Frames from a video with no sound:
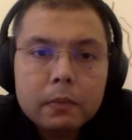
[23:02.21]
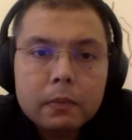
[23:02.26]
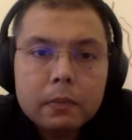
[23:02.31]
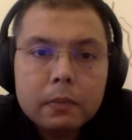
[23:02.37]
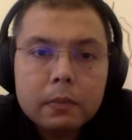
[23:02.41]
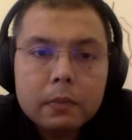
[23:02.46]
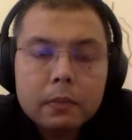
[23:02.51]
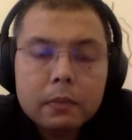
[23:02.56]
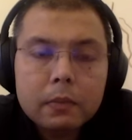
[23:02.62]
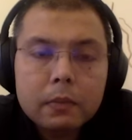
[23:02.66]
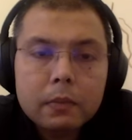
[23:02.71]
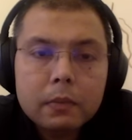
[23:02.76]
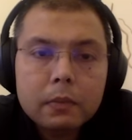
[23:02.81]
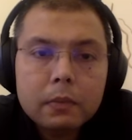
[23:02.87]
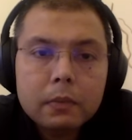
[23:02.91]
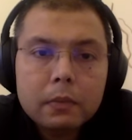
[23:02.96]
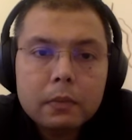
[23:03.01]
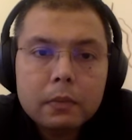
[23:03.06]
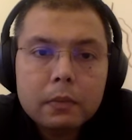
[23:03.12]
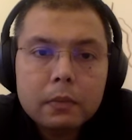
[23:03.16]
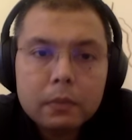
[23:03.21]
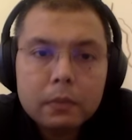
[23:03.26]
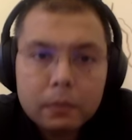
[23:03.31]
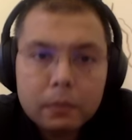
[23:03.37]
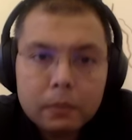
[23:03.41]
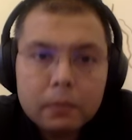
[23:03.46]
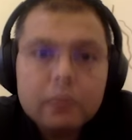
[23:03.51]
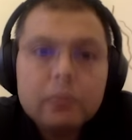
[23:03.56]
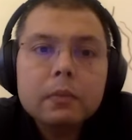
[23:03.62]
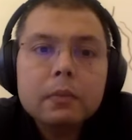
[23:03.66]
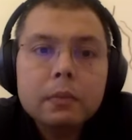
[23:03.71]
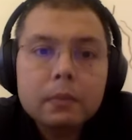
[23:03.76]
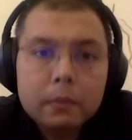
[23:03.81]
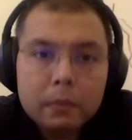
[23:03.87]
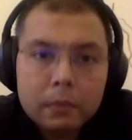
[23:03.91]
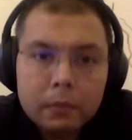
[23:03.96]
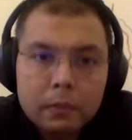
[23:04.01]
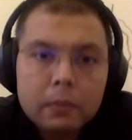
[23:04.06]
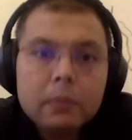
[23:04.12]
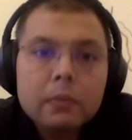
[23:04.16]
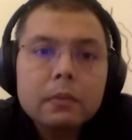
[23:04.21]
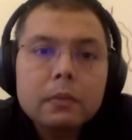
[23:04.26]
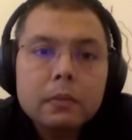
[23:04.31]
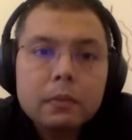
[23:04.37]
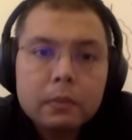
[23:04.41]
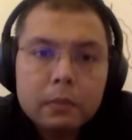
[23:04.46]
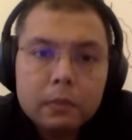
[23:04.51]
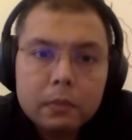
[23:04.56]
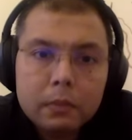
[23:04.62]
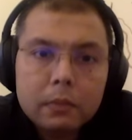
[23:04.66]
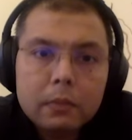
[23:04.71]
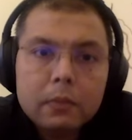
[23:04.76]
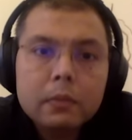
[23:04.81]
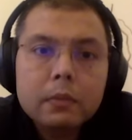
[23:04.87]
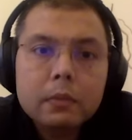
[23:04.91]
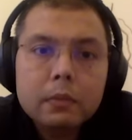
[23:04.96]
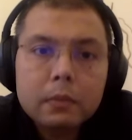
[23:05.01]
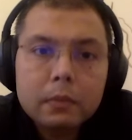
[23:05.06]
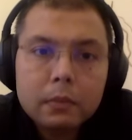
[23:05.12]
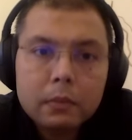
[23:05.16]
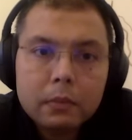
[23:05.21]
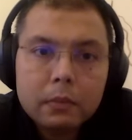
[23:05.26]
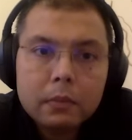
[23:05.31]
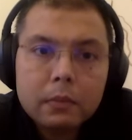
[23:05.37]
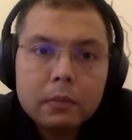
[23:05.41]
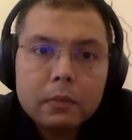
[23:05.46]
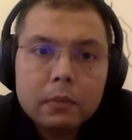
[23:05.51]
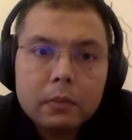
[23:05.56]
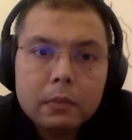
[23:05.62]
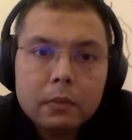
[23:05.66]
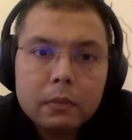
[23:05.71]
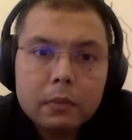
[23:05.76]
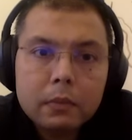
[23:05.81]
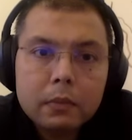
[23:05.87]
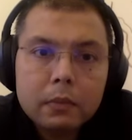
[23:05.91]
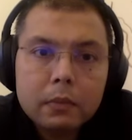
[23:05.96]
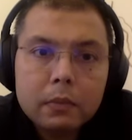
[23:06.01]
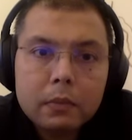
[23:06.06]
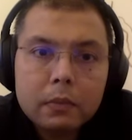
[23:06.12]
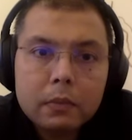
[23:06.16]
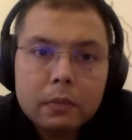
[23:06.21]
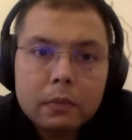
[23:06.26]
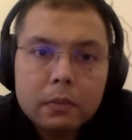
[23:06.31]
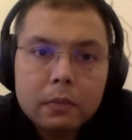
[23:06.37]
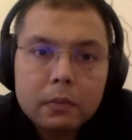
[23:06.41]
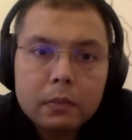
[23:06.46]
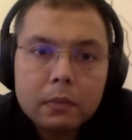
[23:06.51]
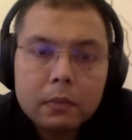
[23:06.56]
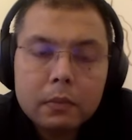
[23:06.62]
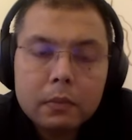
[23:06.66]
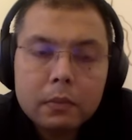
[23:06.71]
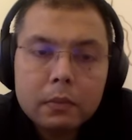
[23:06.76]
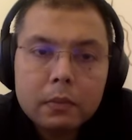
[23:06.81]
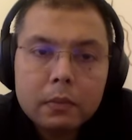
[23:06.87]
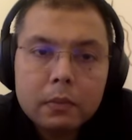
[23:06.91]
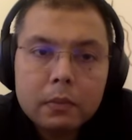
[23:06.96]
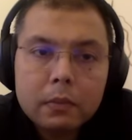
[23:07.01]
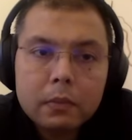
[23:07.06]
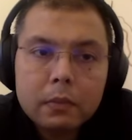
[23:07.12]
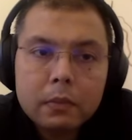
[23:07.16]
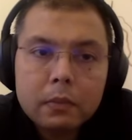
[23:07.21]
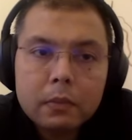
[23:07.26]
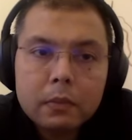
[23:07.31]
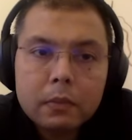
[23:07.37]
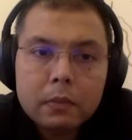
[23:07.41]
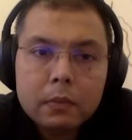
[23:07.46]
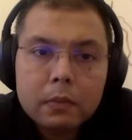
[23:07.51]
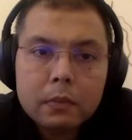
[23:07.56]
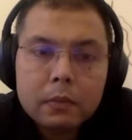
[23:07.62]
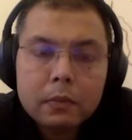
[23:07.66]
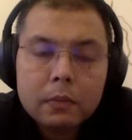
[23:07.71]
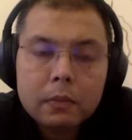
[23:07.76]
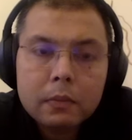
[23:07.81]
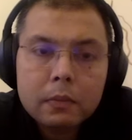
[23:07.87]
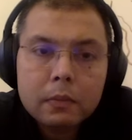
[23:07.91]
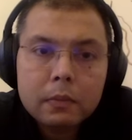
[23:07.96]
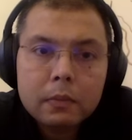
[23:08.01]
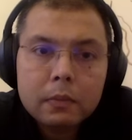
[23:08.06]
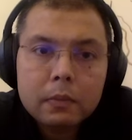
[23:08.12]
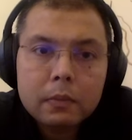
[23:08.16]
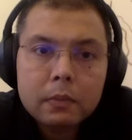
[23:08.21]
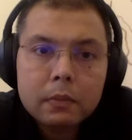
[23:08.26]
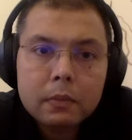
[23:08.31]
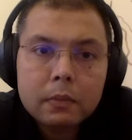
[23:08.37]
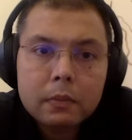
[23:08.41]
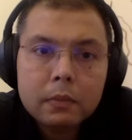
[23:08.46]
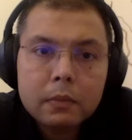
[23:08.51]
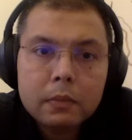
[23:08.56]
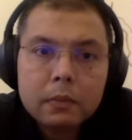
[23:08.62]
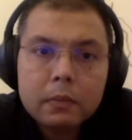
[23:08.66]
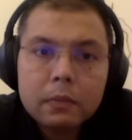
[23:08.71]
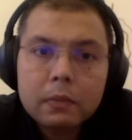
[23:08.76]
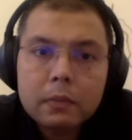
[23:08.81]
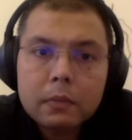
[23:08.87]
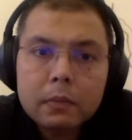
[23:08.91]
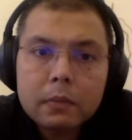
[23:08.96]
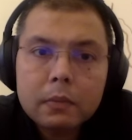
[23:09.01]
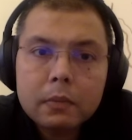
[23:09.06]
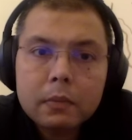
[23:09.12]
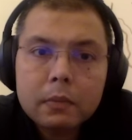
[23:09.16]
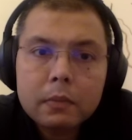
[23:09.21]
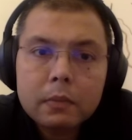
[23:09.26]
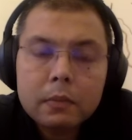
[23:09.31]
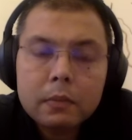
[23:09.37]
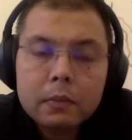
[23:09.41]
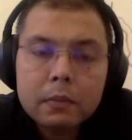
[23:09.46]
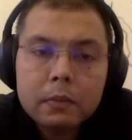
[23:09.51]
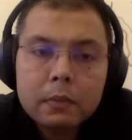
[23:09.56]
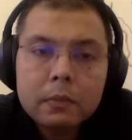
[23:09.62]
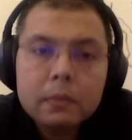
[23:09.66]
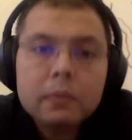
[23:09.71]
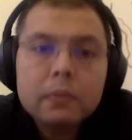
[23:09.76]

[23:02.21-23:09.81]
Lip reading: This person isn't speaking.